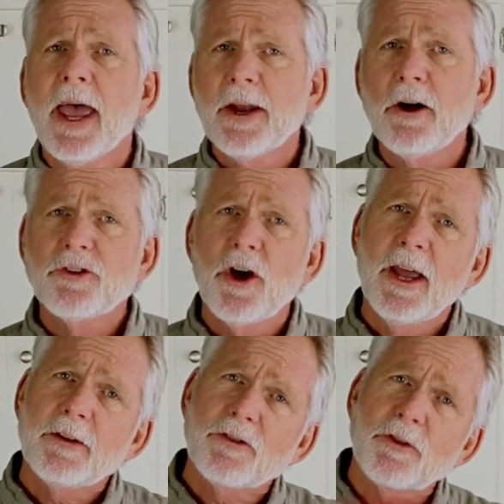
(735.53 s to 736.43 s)
and also
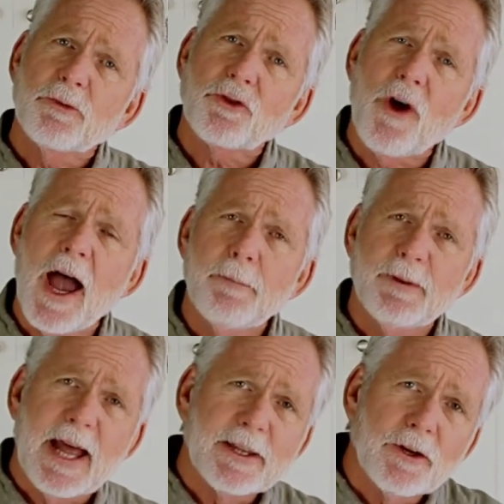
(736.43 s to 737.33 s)
hit the subscribe
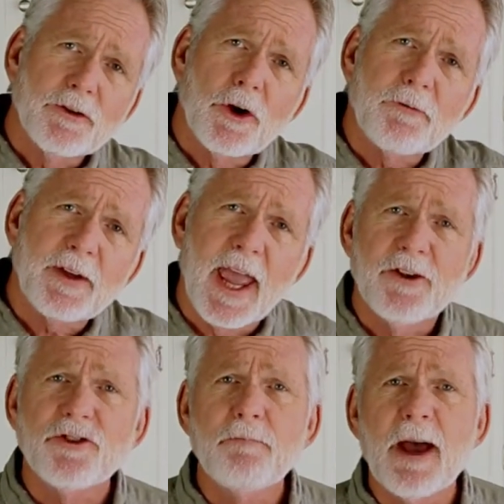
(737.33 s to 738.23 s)
and that little notification